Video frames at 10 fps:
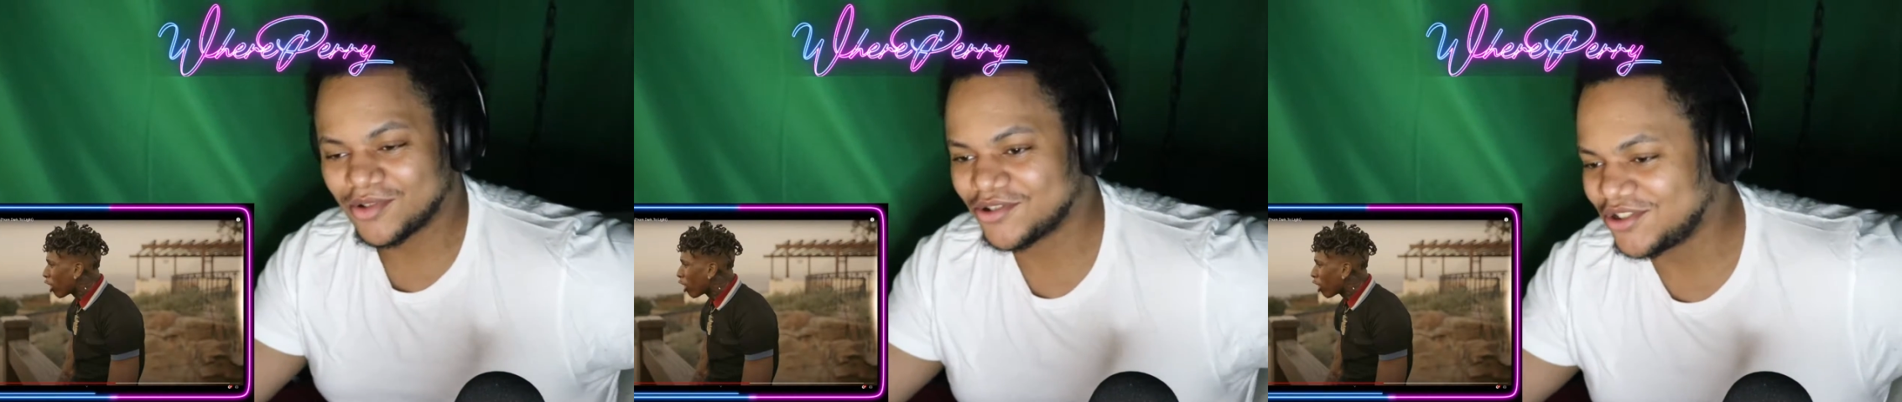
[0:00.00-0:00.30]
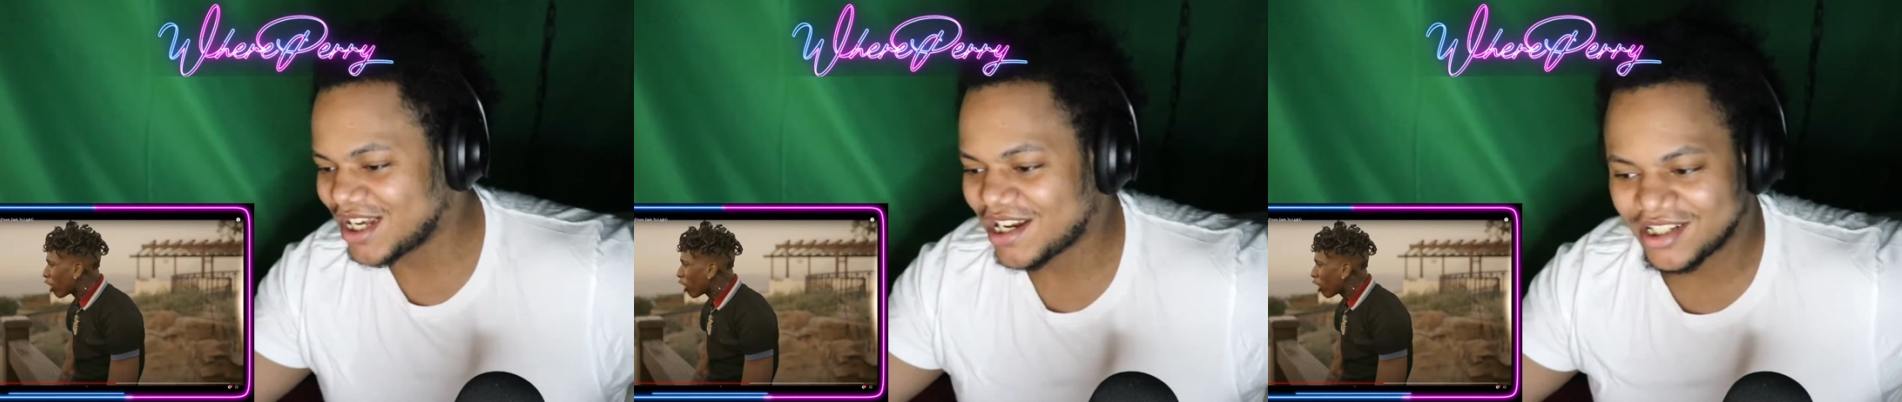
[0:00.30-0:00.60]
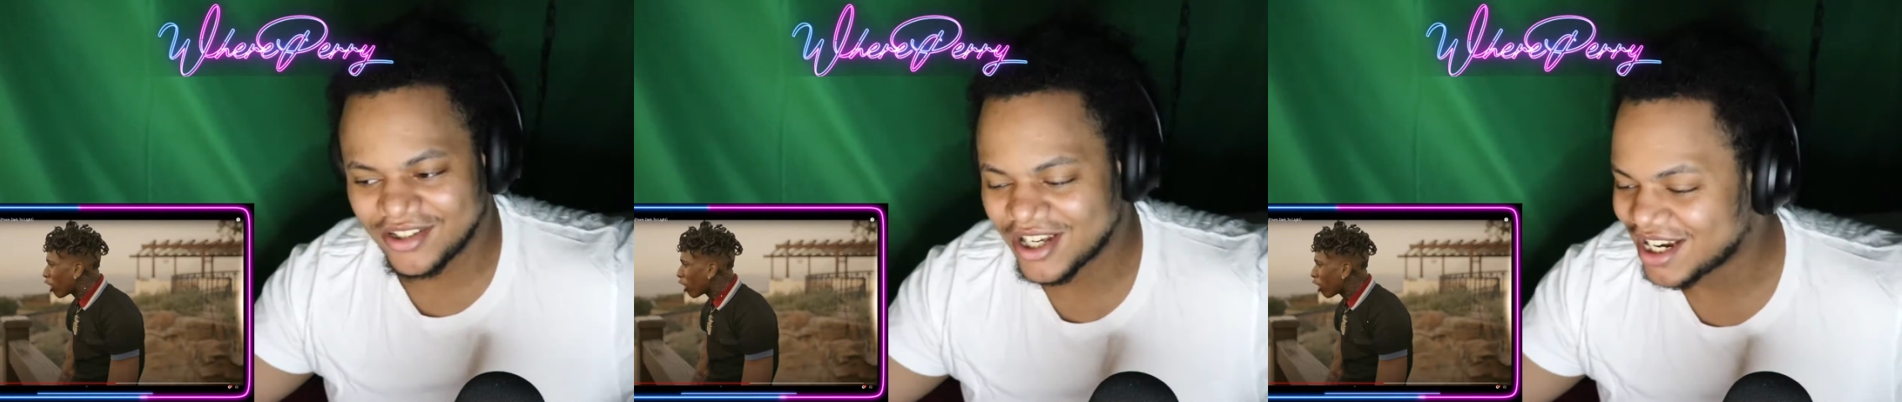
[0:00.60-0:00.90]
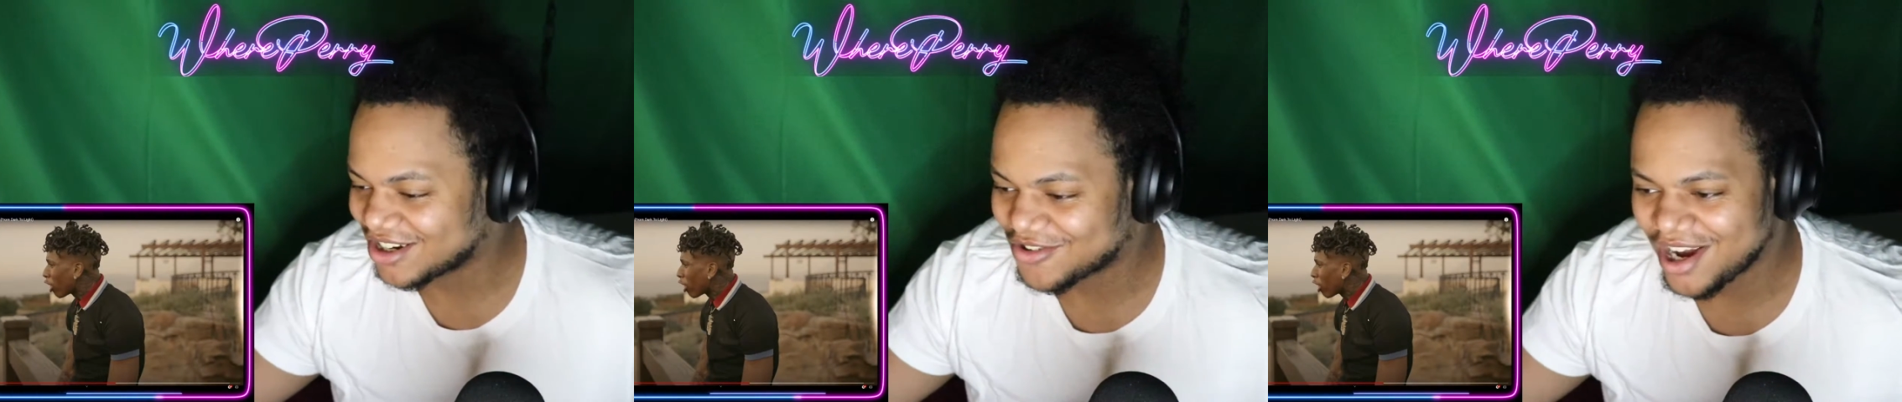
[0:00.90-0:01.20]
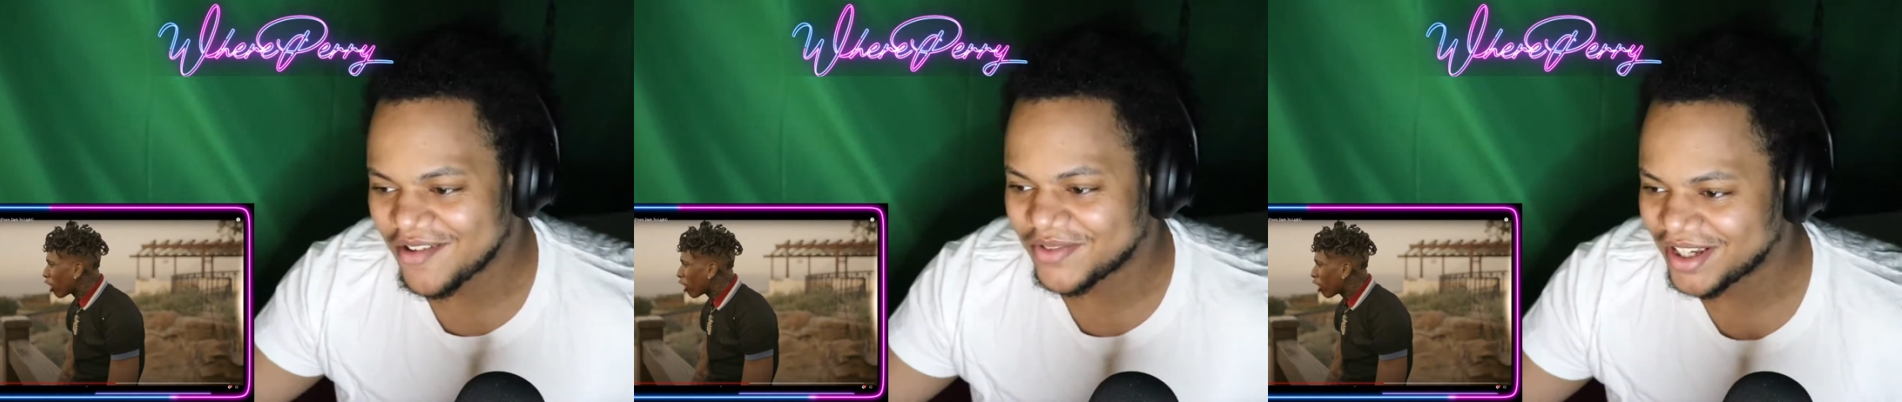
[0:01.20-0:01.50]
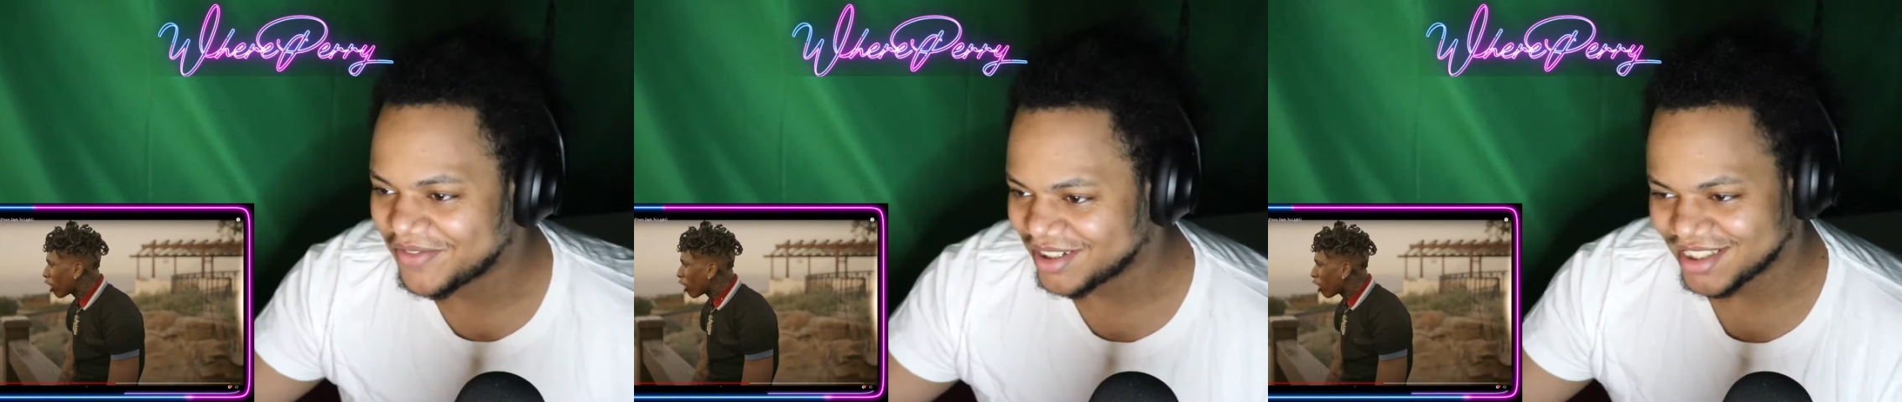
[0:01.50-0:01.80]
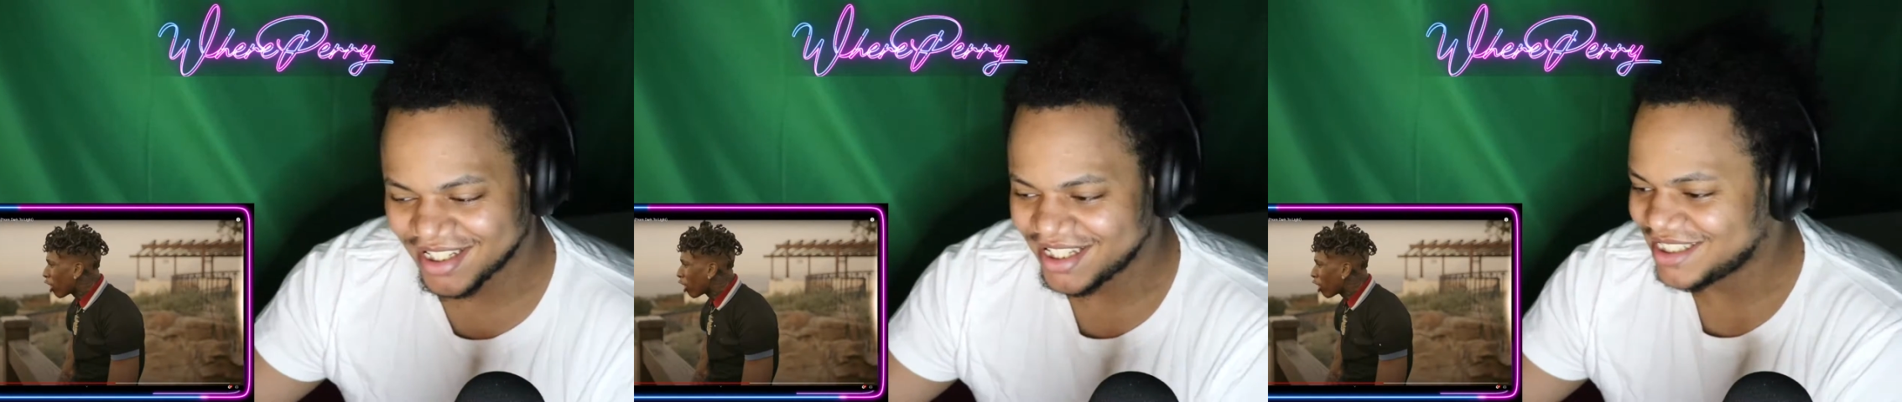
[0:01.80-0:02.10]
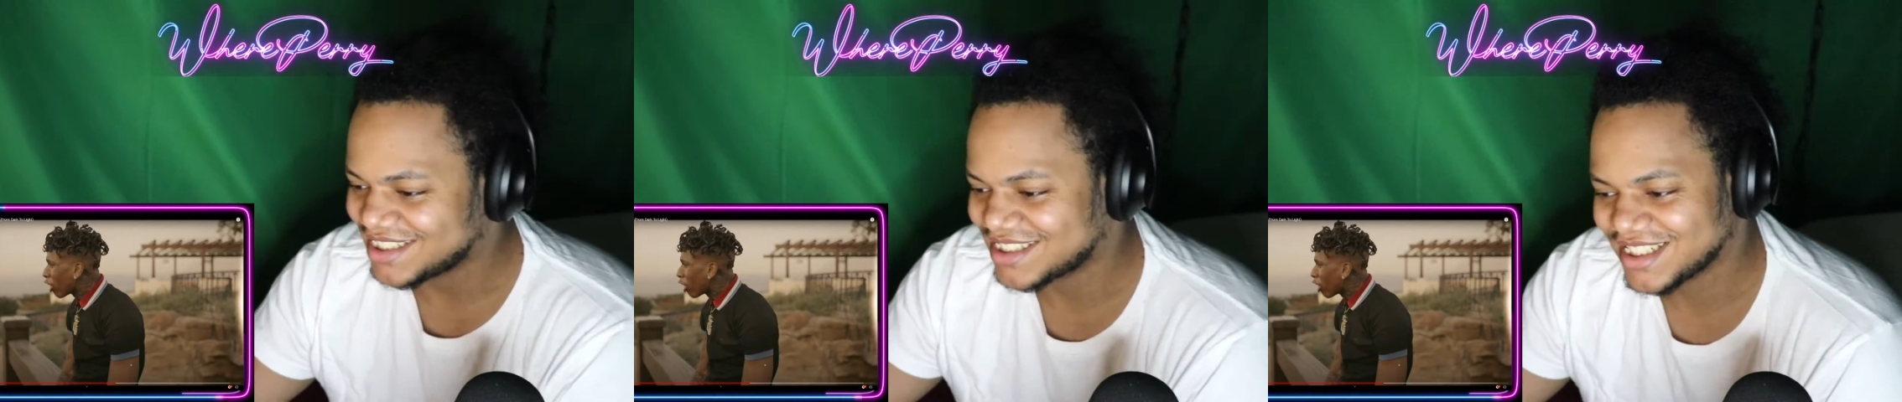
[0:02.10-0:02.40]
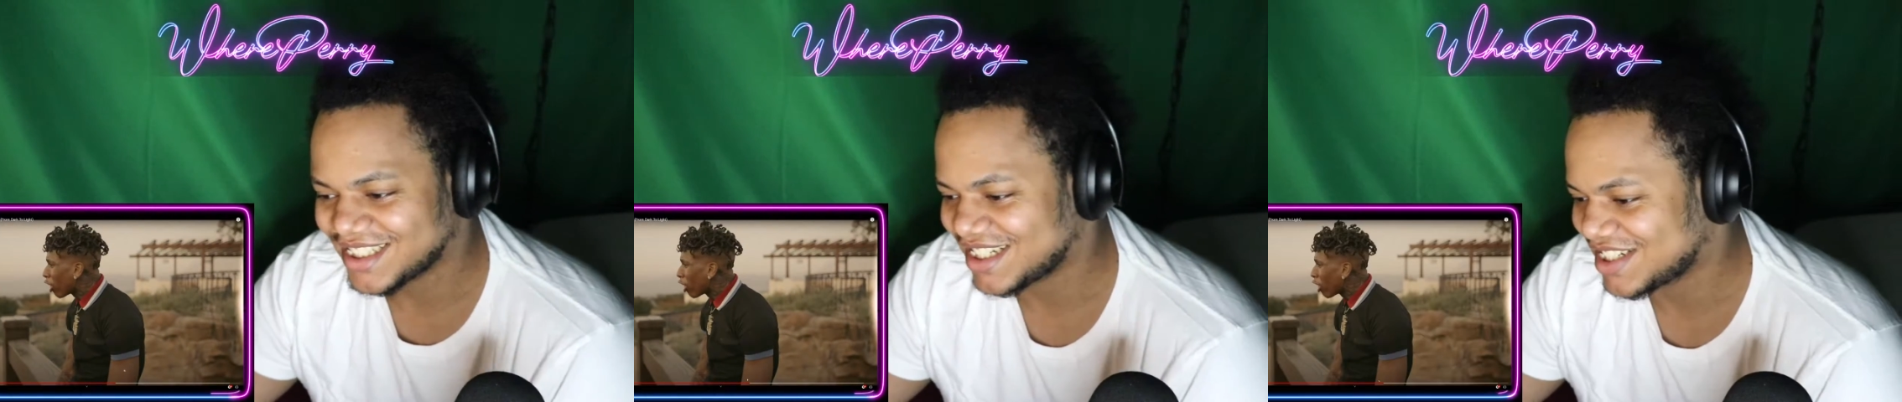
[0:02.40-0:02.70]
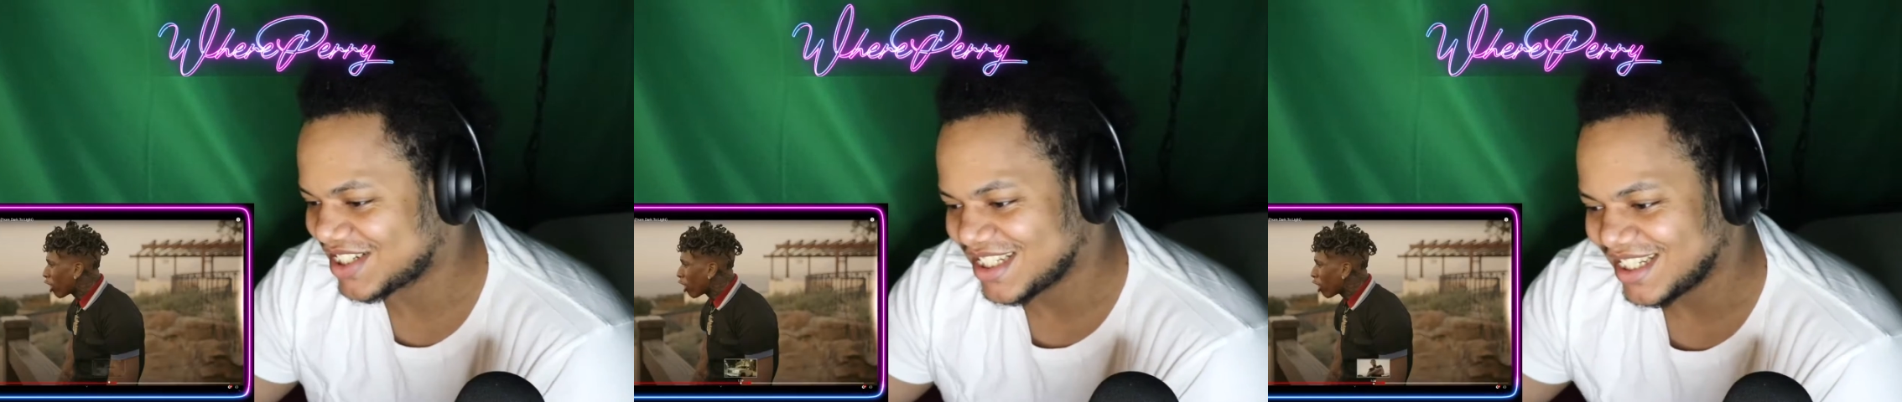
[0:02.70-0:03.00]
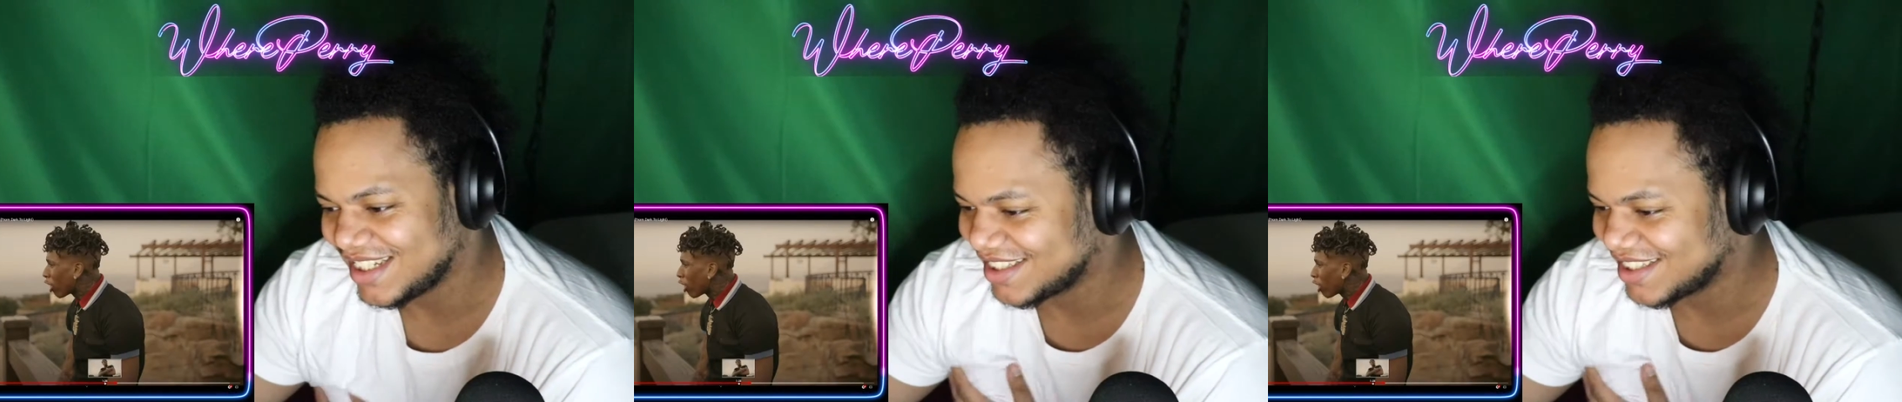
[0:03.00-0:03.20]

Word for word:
Speaker 1: You gotta you gotta grind for everything. He just said that shit.